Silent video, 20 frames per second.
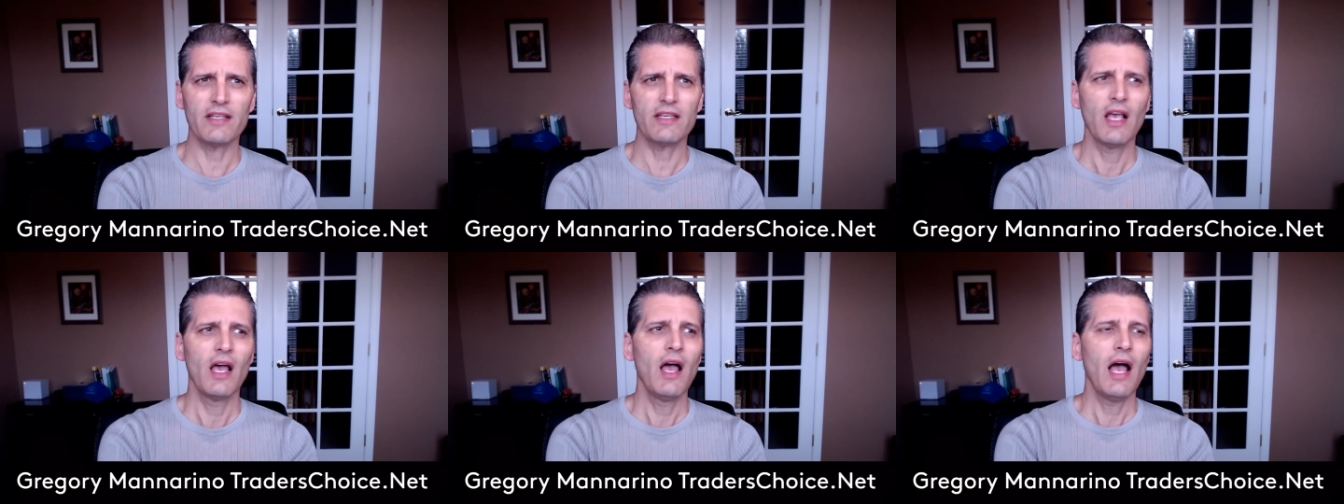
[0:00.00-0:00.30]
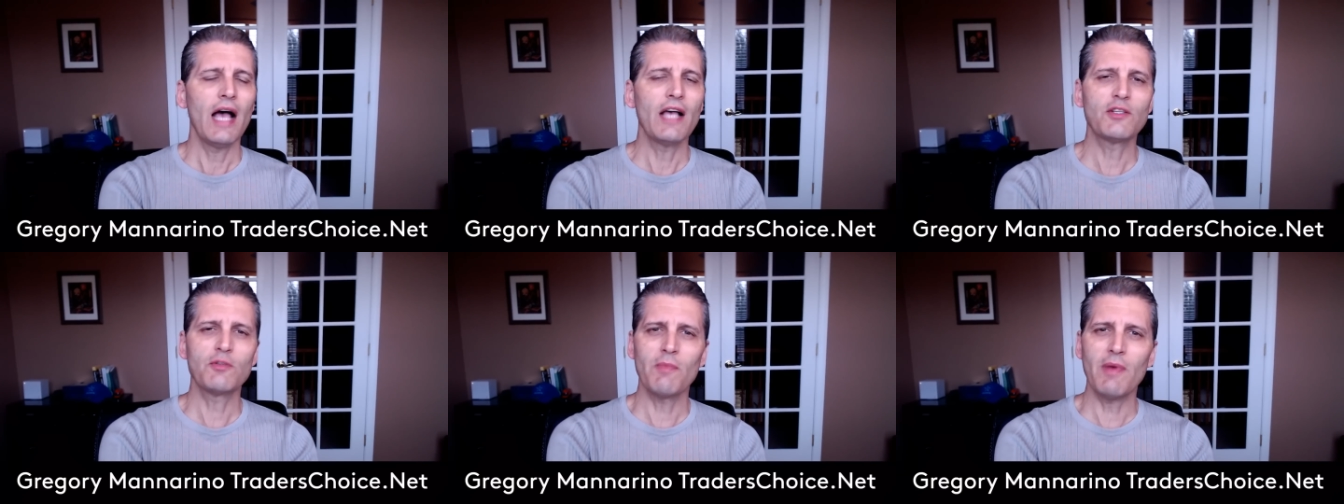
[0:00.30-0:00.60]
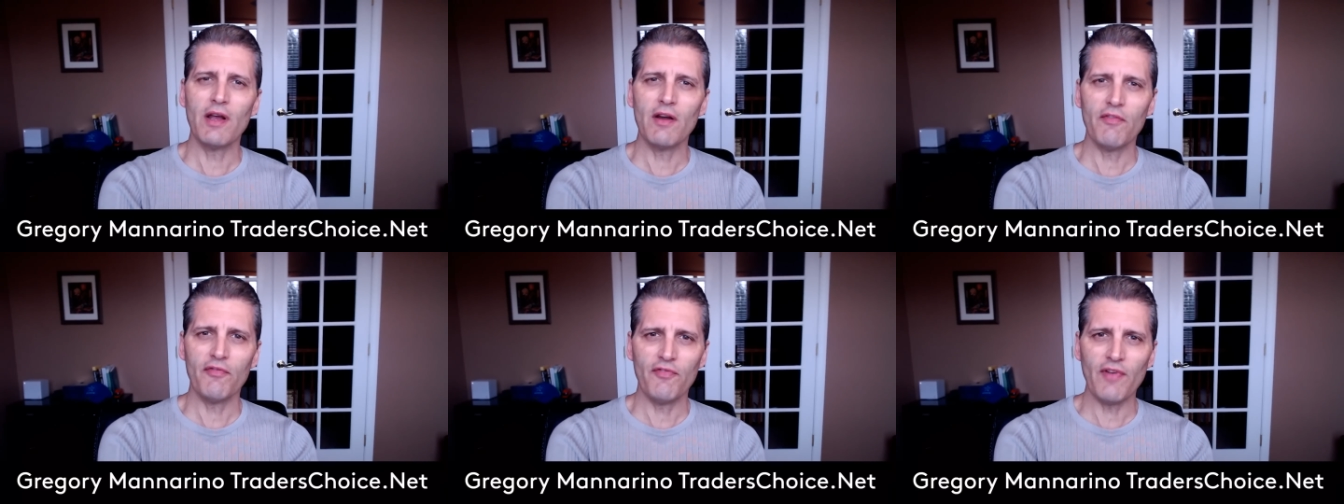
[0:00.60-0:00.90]
As a matter
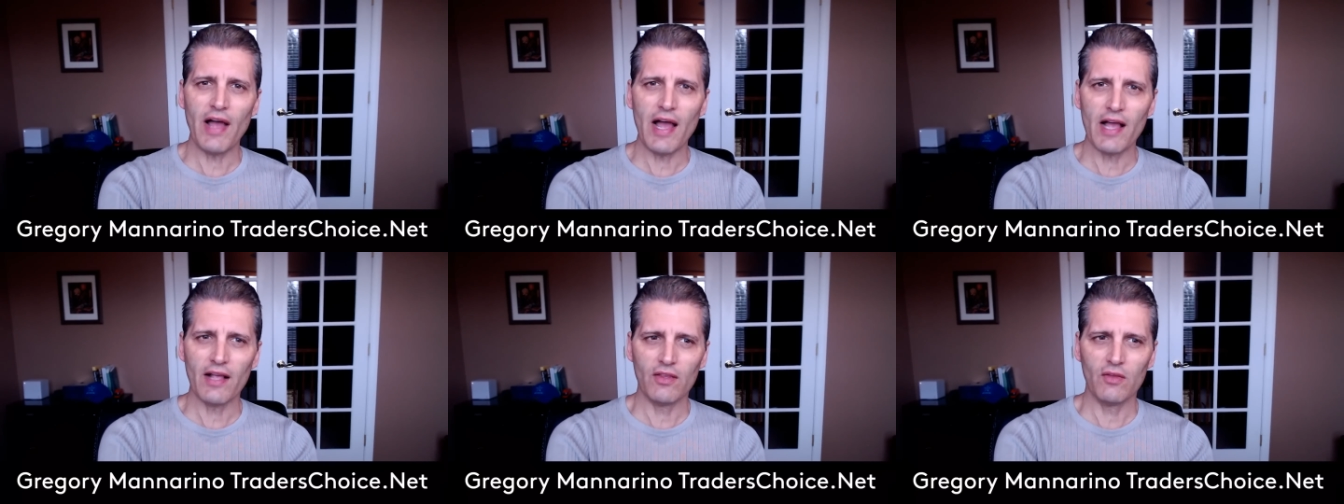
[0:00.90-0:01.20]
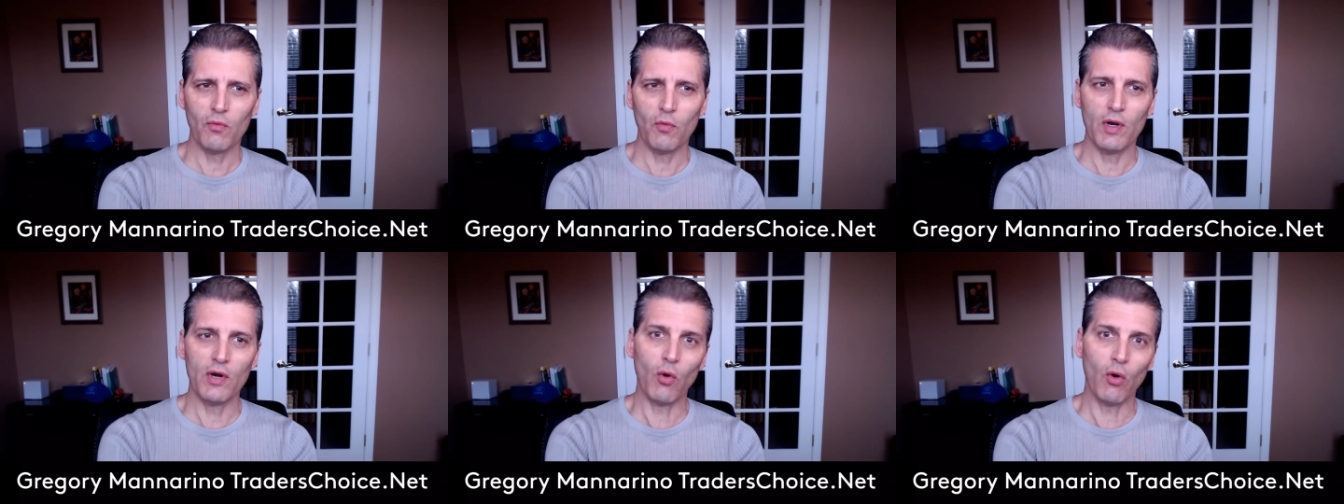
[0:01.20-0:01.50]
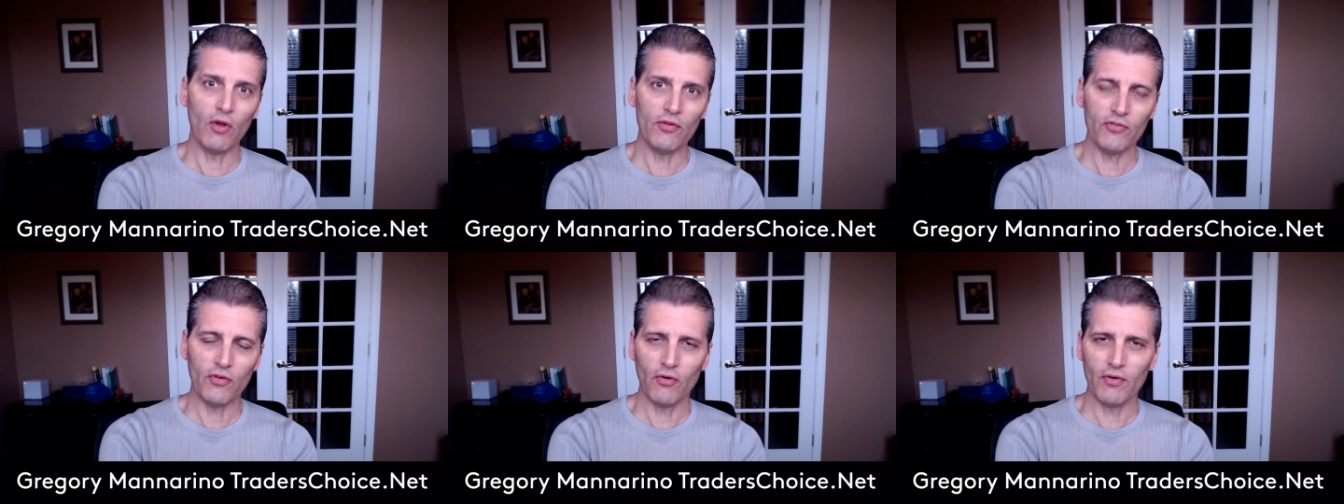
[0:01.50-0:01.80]
of fact, what
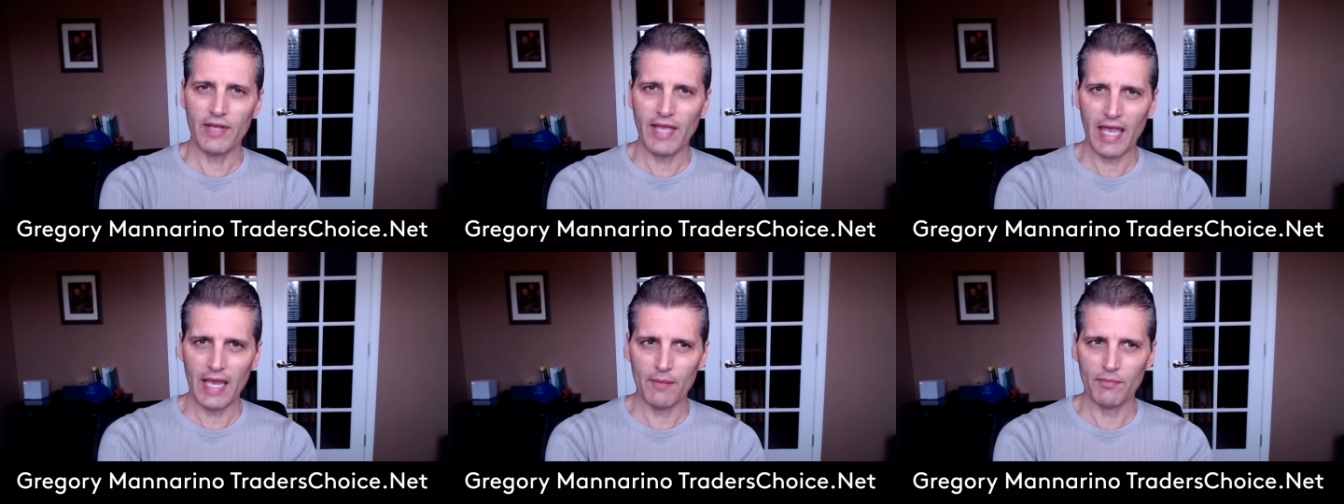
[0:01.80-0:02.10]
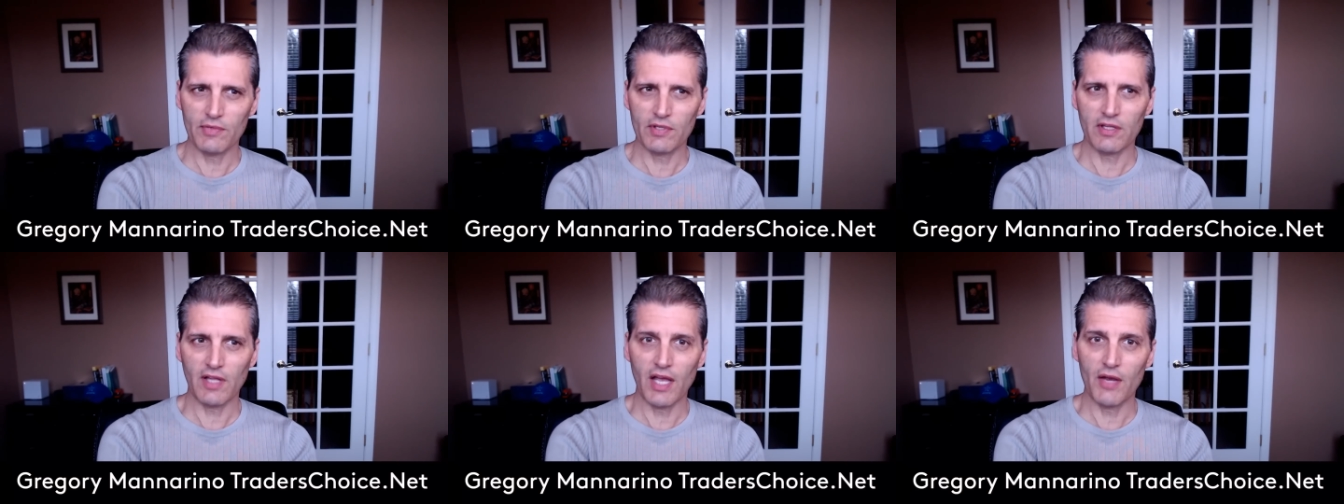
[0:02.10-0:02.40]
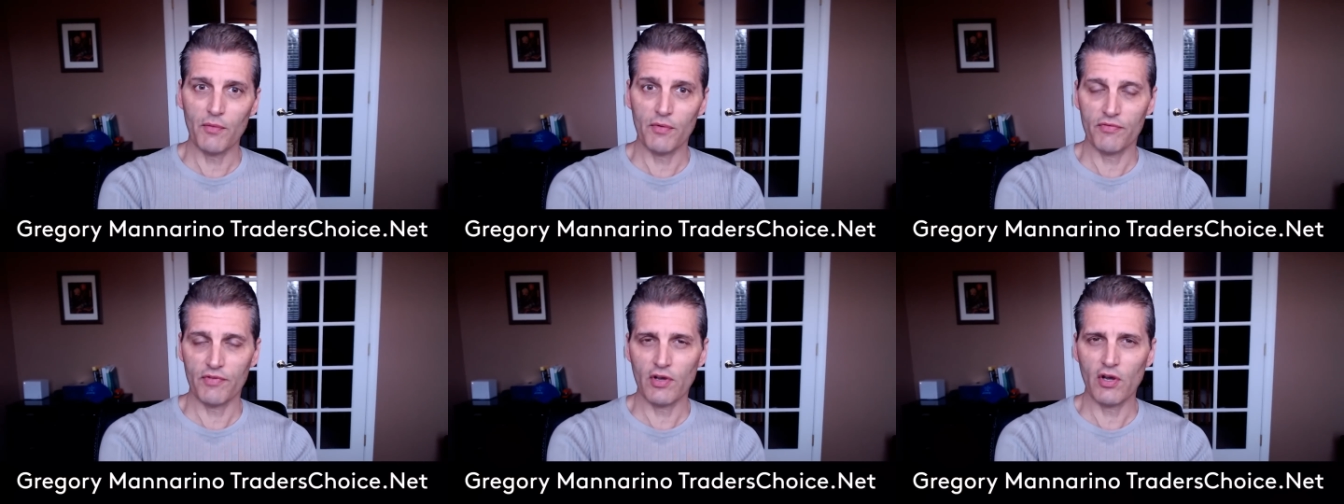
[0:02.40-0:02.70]
also came to light
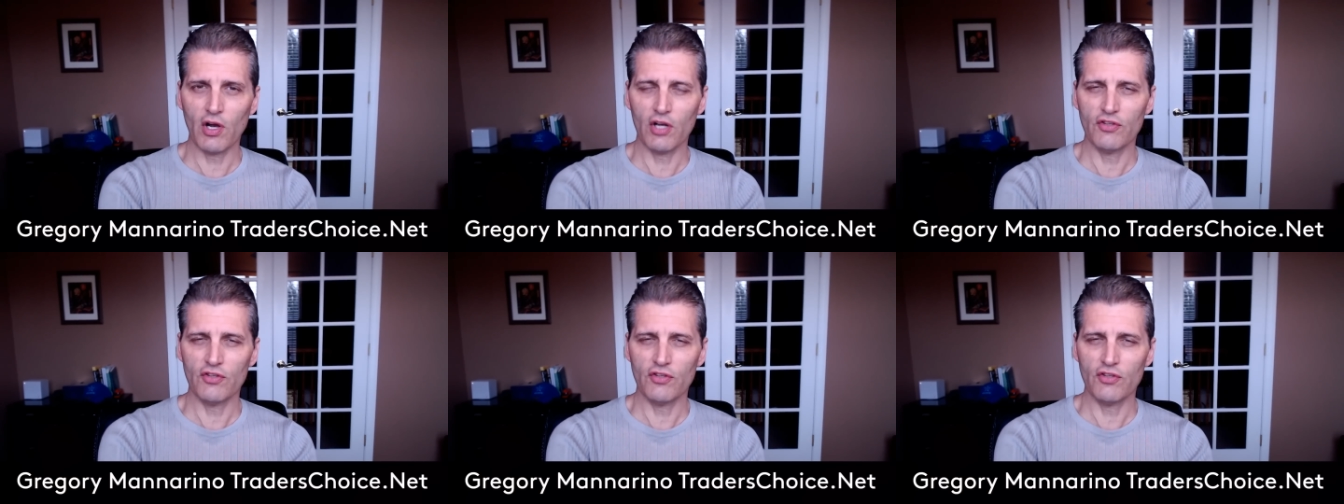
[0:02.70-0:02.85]
with regard